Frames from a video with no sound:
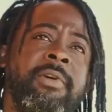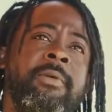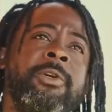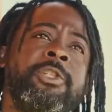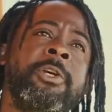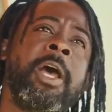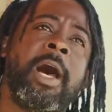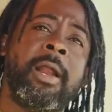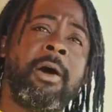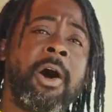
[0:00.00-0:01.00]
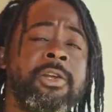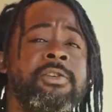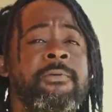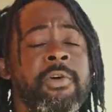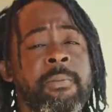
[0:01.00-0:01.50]
very much. And
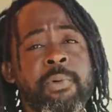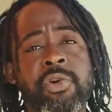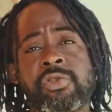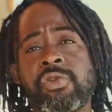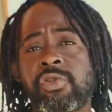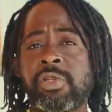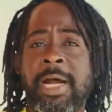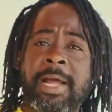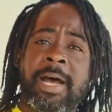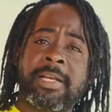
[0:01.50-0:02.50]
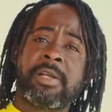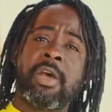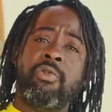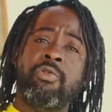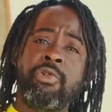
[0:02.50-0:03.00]
also for the persons that has
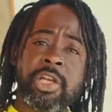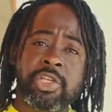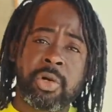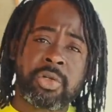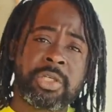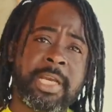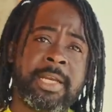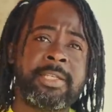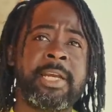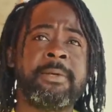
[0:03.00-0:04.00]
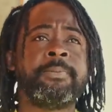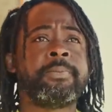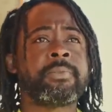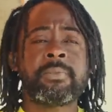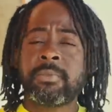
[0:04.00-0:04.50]
reached out to 1010
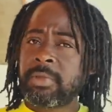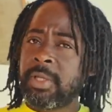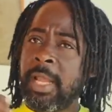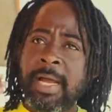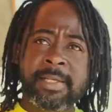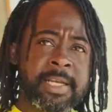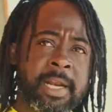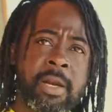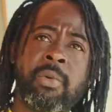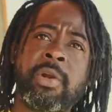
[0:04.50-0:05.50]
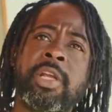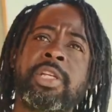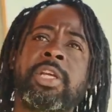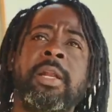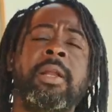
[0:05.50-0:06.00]
and sent a
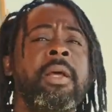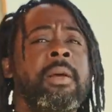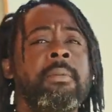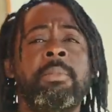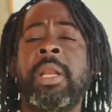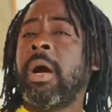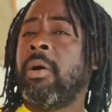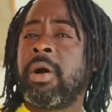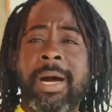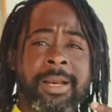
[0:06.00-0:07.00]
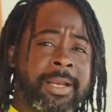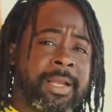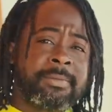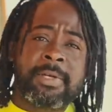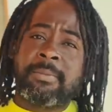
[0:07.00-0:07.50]
donation, me now call the
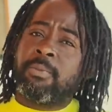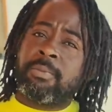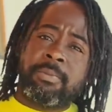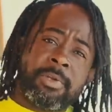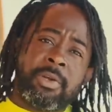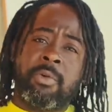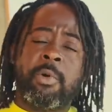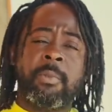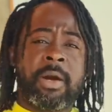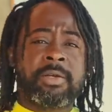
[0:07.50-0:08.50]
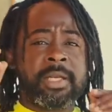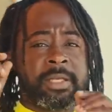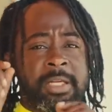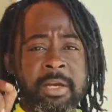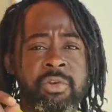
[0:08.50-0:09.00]
names and you know, but me ever say
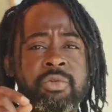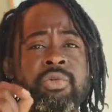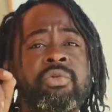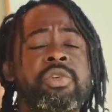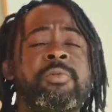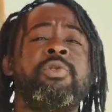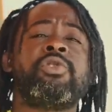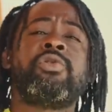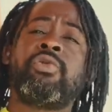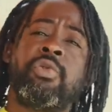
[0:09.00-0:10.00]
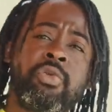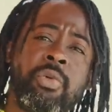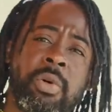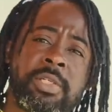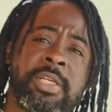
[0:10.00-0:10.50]
thank you to those persons. On
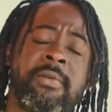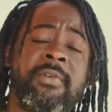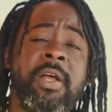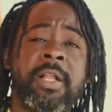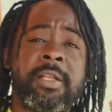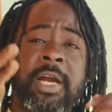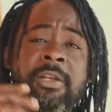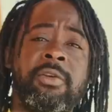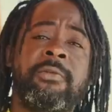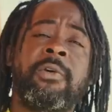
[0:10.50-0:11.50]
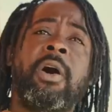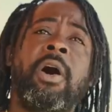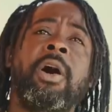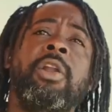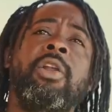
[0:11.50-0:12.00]
your own self, thank you for
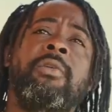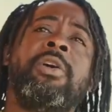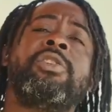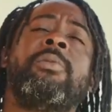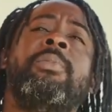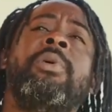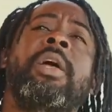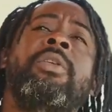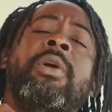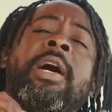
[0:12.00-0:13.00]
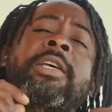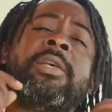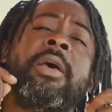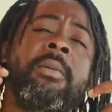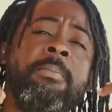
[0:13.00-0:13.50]
all the love and support that you guys
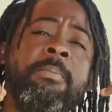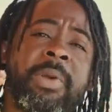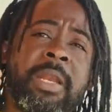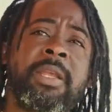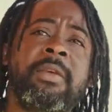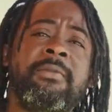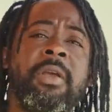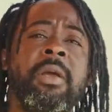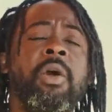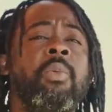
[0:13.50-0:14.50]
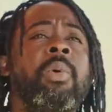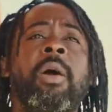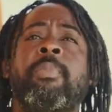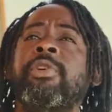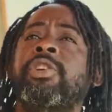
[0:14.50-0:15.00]
been giving. We
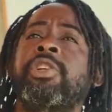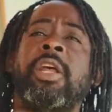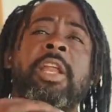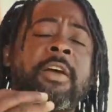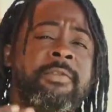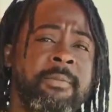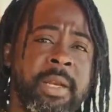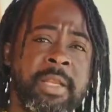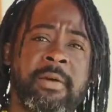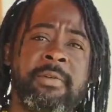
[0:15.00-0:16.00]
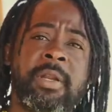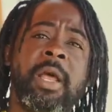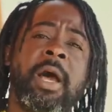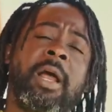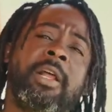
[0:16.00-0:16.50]
appreciate every minute of it.
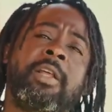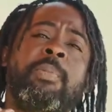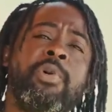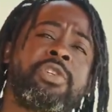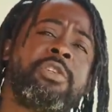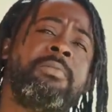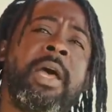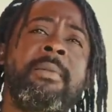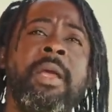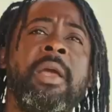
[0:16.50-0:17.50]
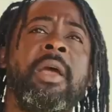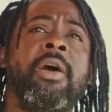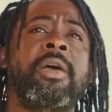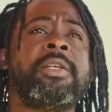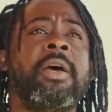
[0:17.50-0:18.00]
A lot of persons might be
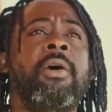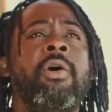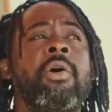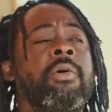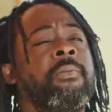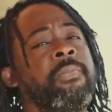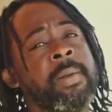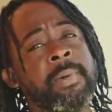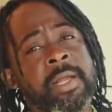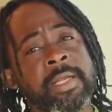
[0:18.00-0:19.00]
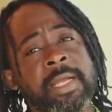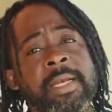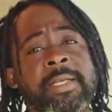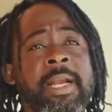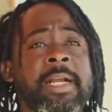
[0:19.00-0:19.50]
say, oh, them link
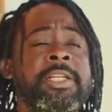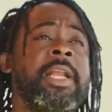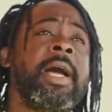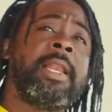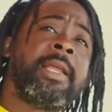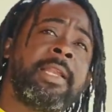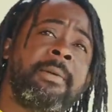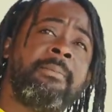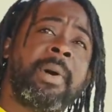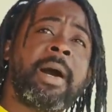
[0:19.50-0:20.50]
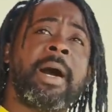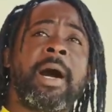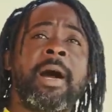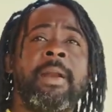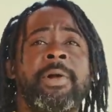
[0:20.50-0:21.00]
1010 and China, link them back,
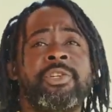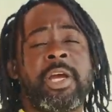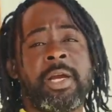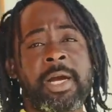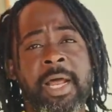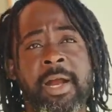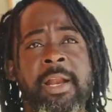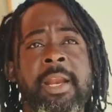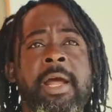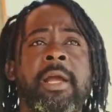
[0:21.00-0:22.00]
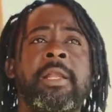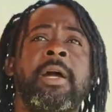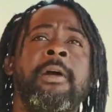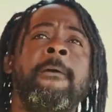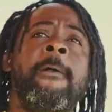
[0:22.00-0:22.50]
or them a try, call her in a
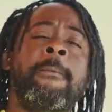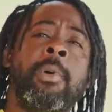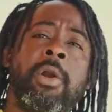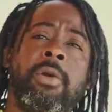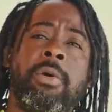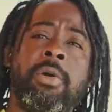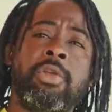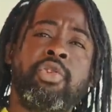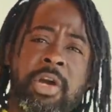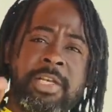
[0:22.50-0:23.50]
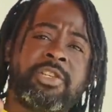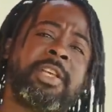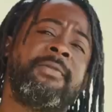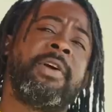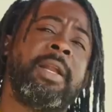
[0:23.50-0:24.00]
guitar. But you guys just
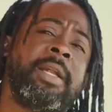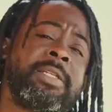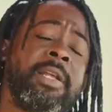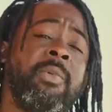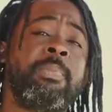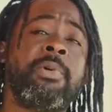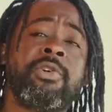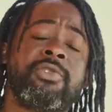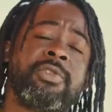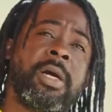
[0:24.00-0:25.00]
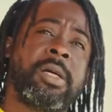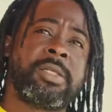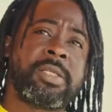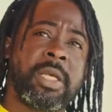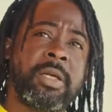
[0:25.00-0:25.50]
have to understand when persons are
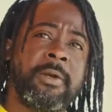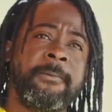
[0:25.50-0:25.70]
sick,